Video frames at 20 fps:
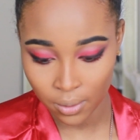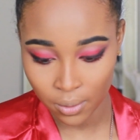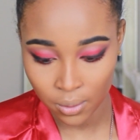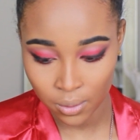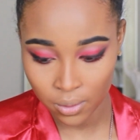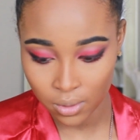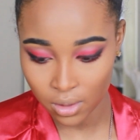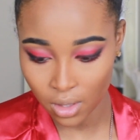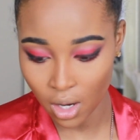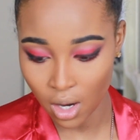
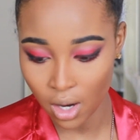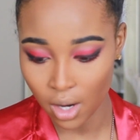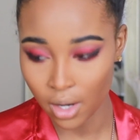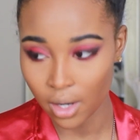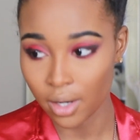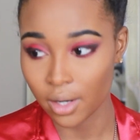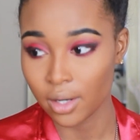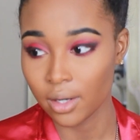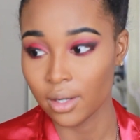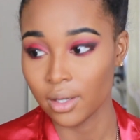those
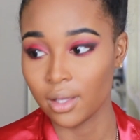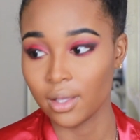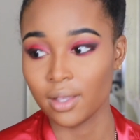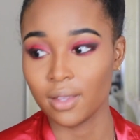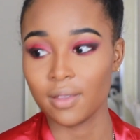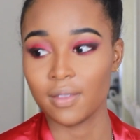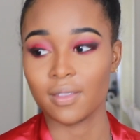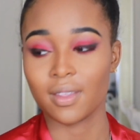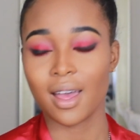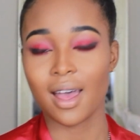are
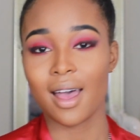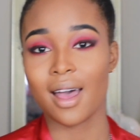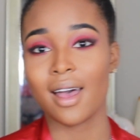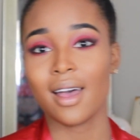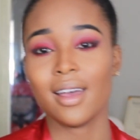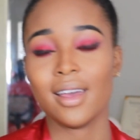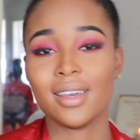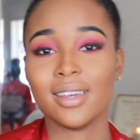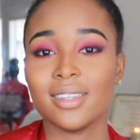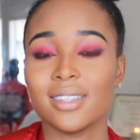the
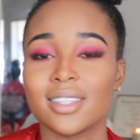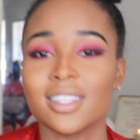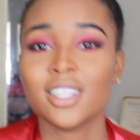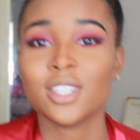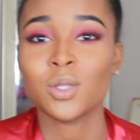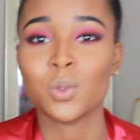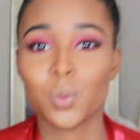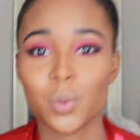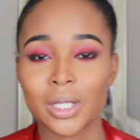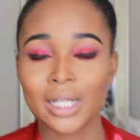eyes.
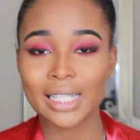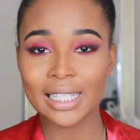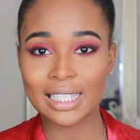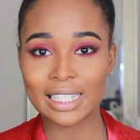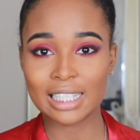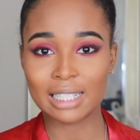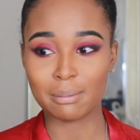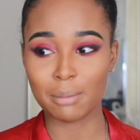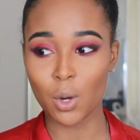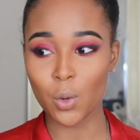It's really
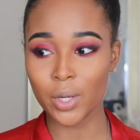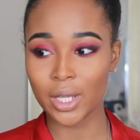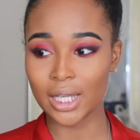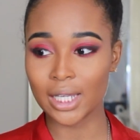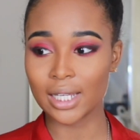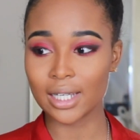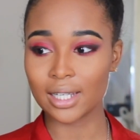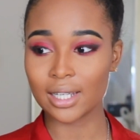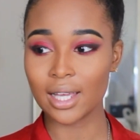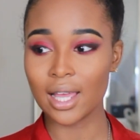smoky.